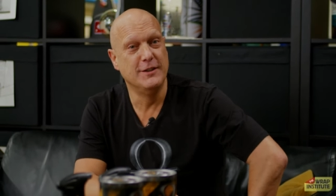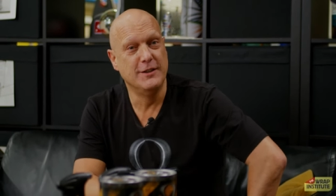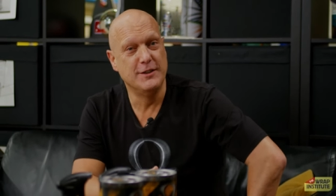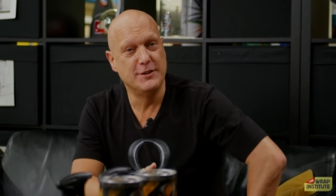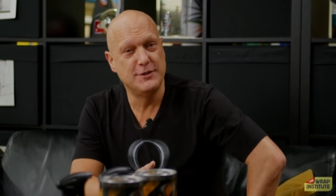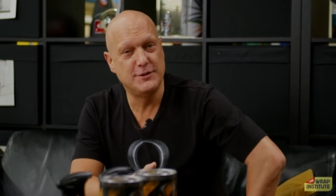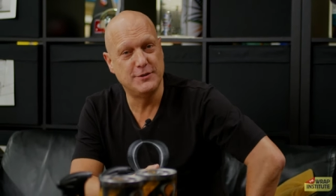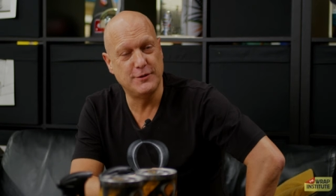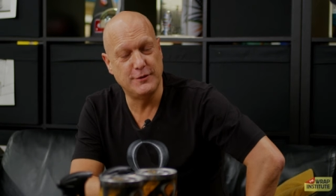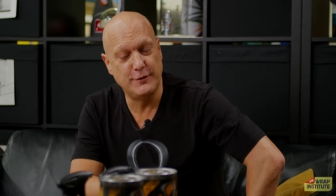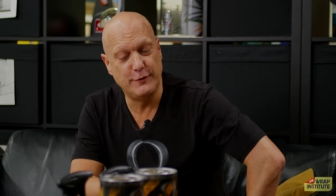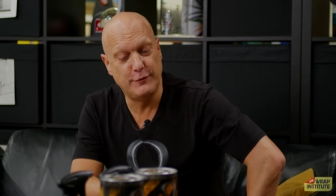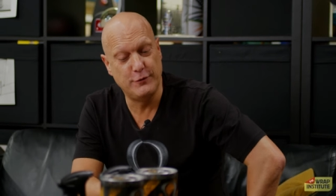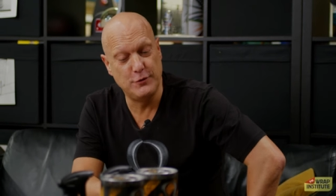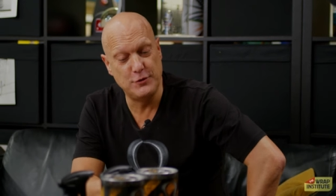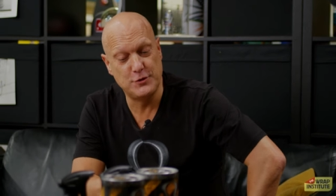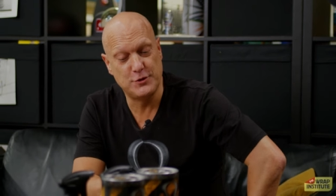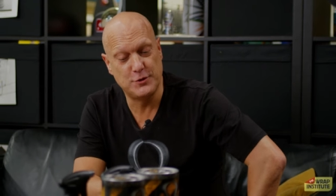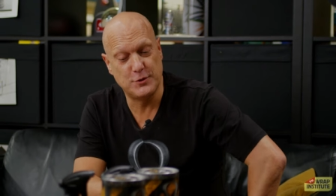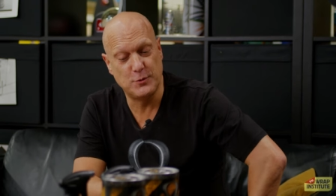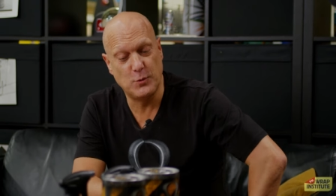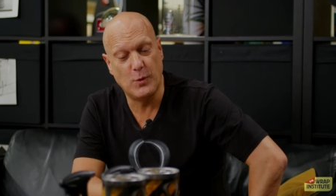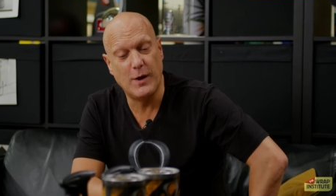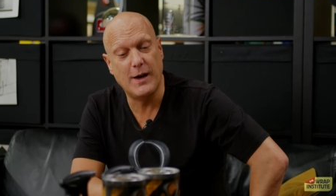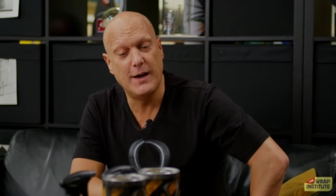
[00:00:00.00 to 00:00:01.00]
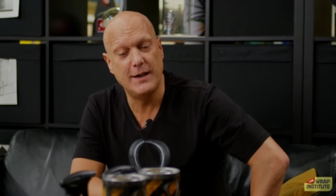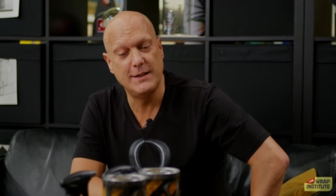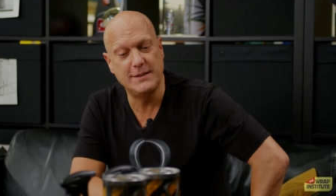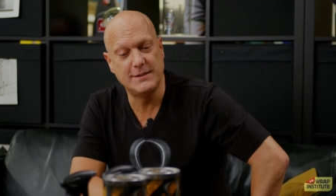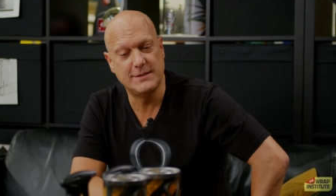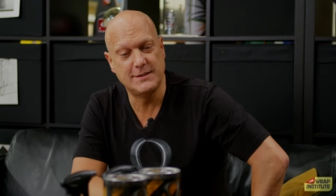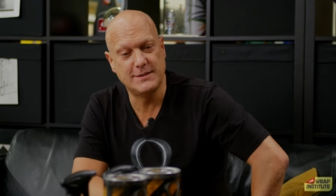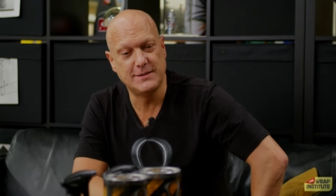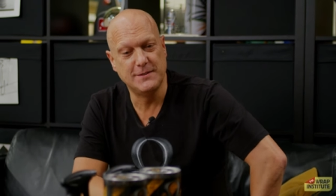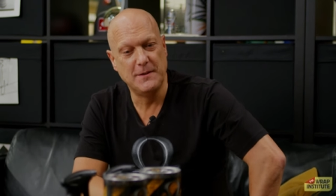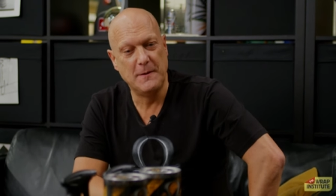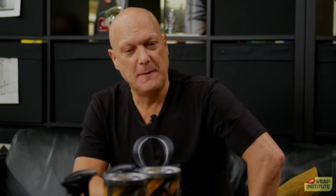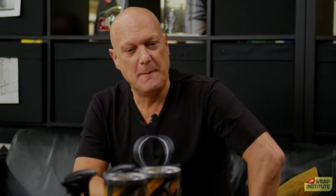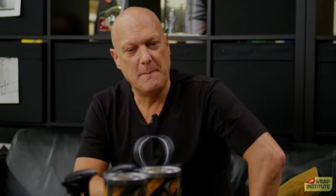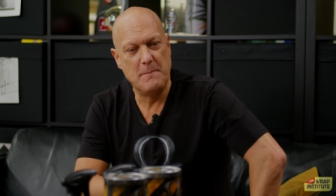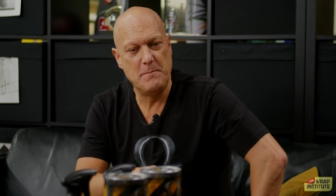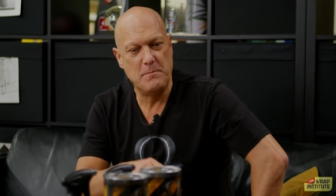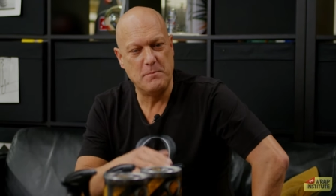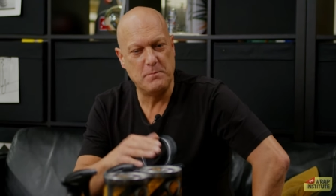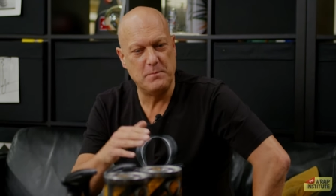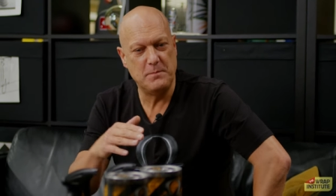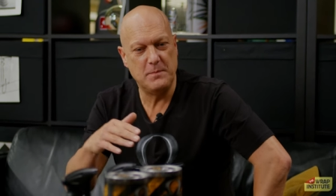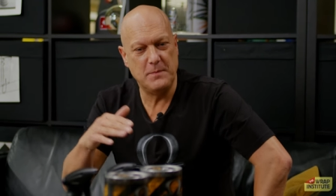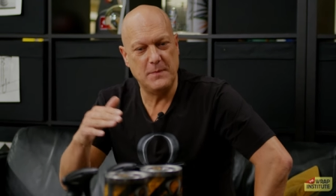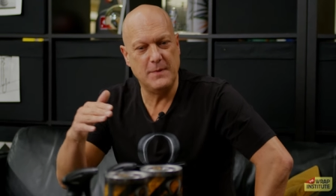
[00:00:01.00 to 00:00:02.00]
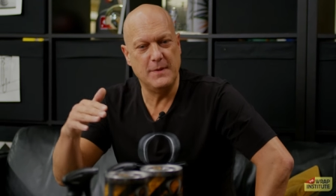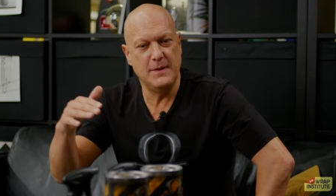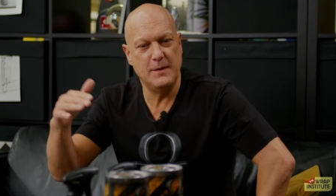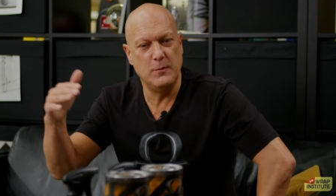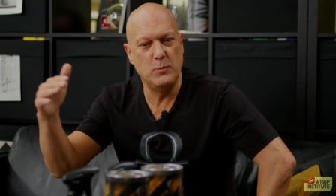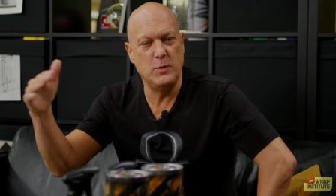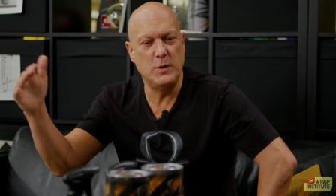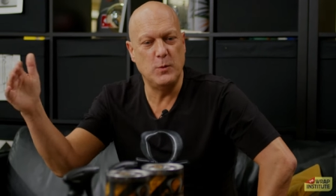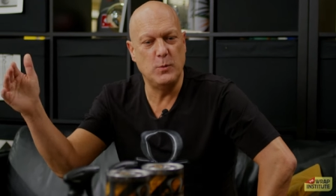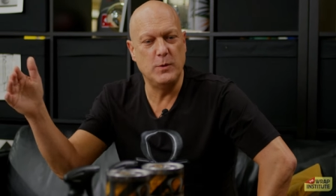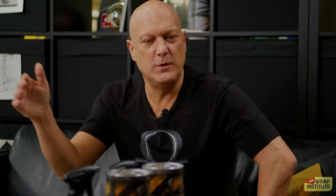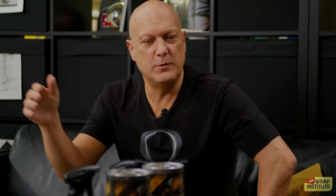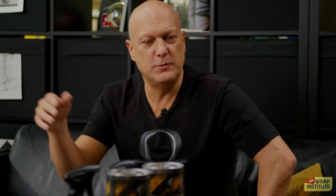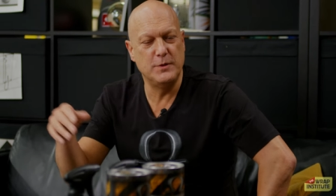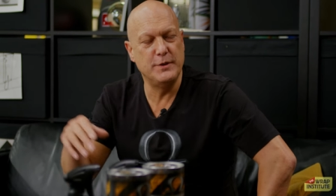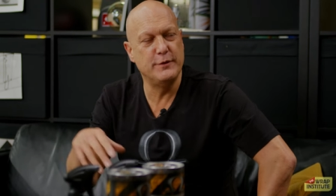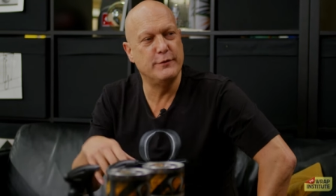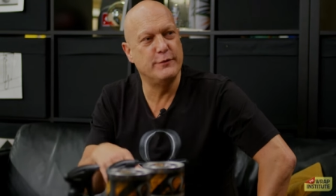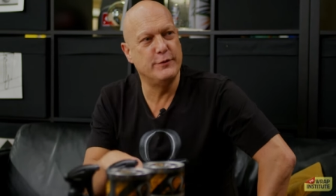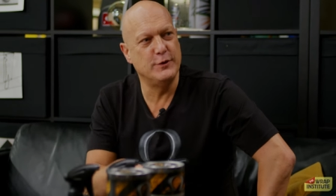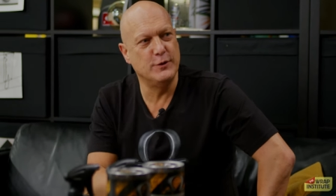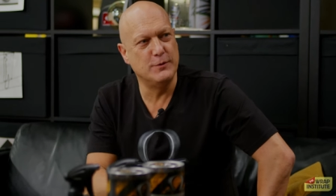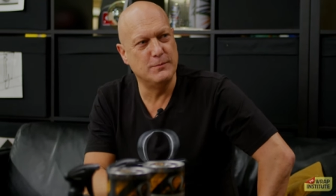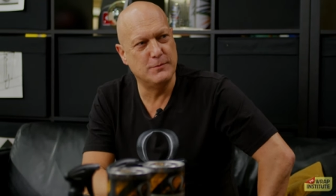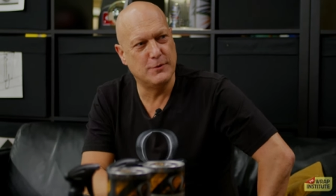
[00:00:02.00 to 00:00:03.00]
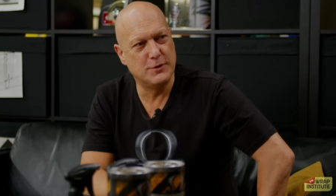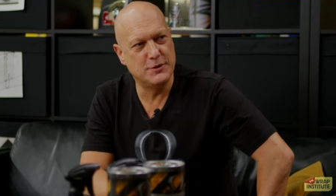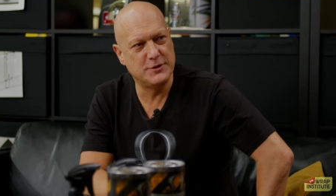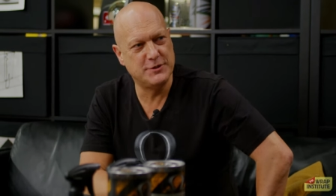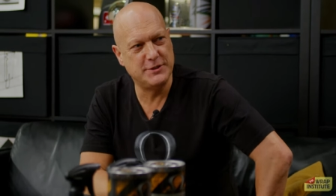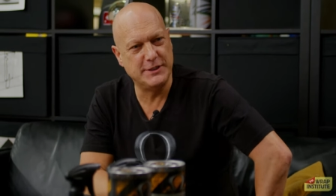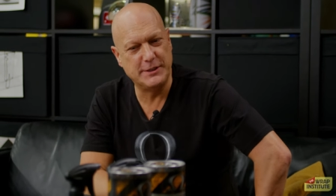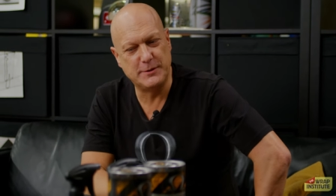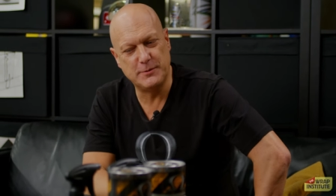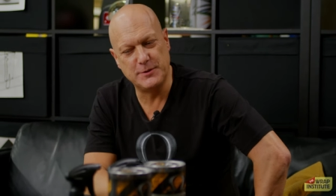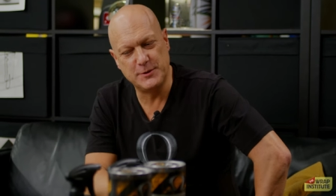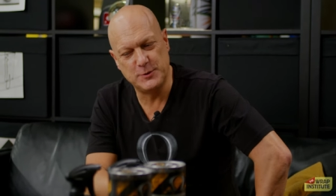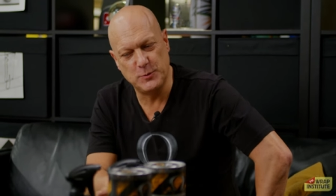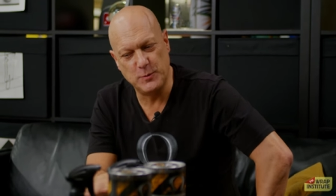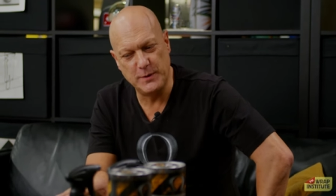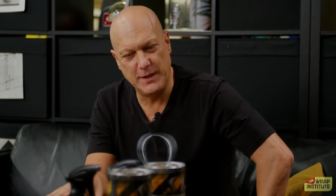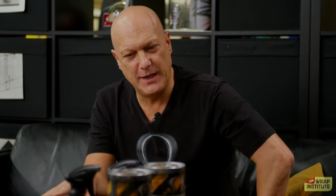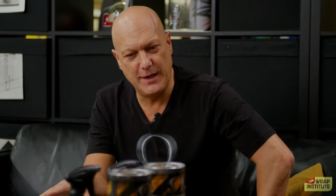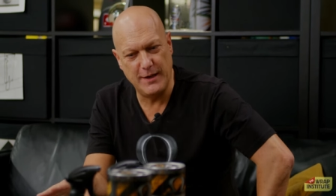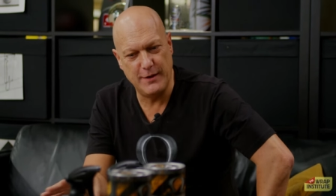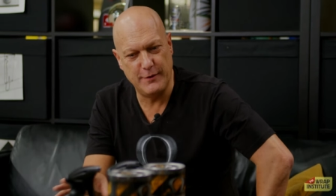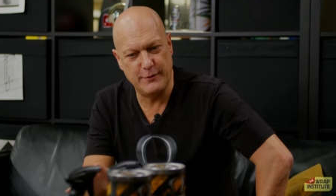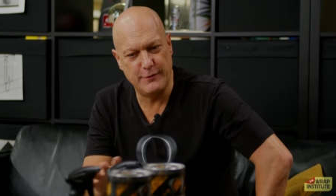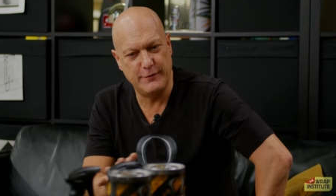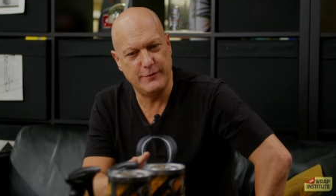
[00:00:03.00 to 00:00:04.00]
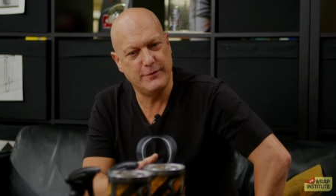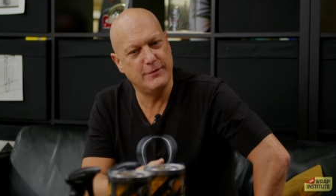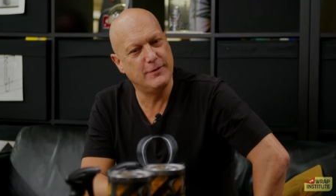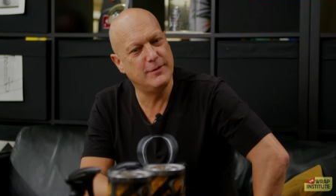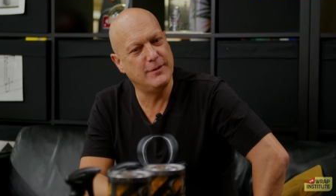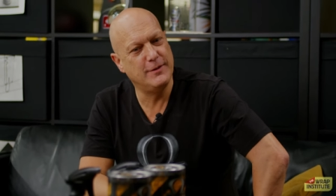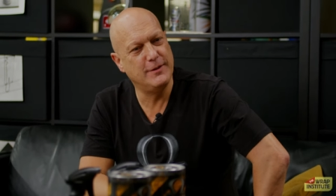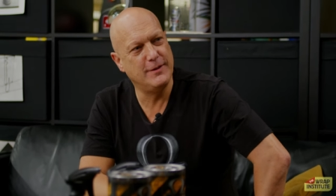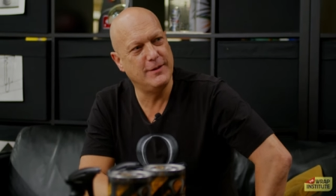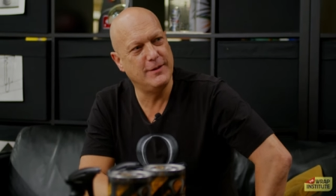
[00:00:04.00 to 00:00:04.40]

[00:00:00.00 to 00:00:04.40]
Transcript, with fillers: Nice. So future-wise, we will reveal more secrets we have